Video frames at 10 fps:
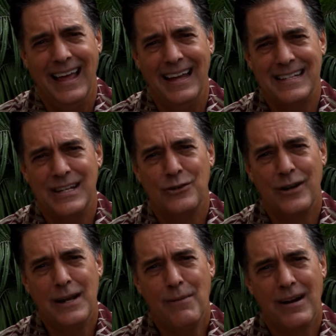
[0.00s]
And so
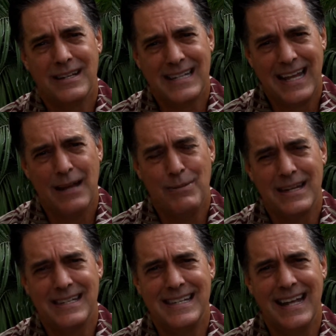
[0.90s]
trademarks can be
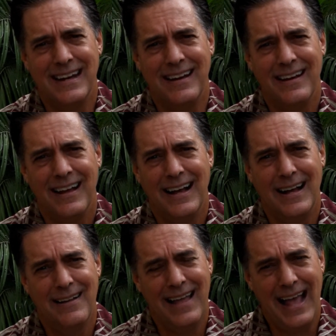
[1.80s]
extended.
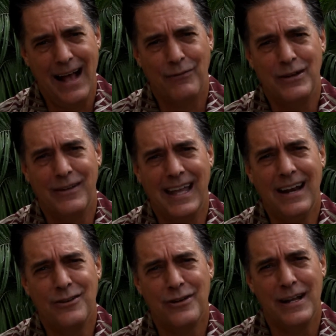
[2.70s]
After you get
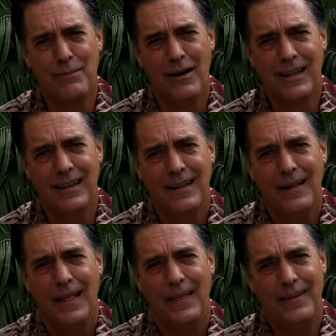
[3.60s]
a trademark,
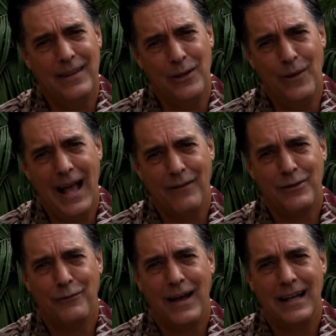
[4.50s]
you have
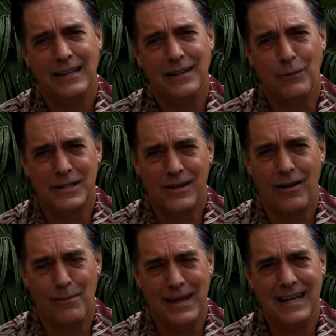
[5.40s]
to file what's
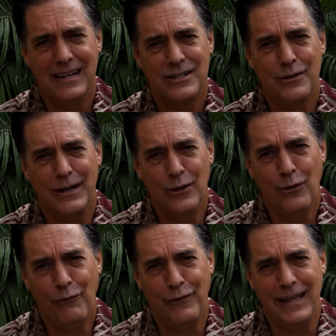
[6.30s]
called a maintenance or
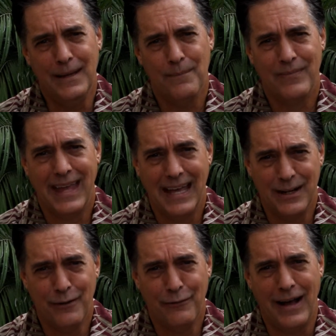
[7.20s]
renewal fee at
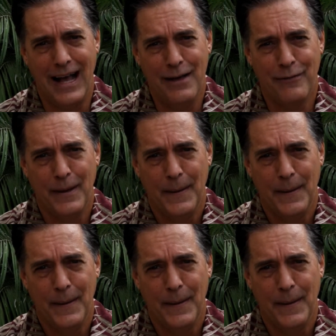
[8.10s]
year 5.